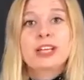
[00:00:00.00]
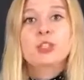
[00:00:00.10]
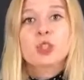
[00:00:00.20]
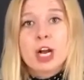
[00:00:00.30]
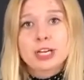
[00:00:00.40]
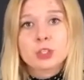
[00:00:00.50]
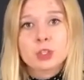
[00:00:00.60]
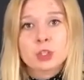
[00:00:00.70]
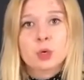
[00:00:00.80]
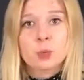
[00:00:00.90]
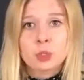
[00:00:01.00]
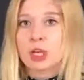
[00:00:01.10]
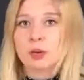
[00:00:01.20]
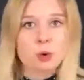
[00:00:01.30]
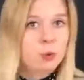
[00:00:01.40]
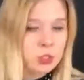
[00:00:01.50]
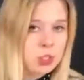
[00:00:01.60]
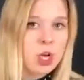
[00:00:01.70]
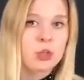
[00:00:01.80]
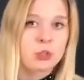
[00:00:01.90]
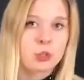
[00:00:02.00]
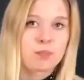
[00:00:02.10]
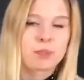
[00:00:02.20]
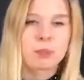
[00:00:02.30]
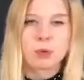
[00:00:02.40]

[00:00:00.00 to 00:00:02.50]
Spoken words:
right charge, which I told you.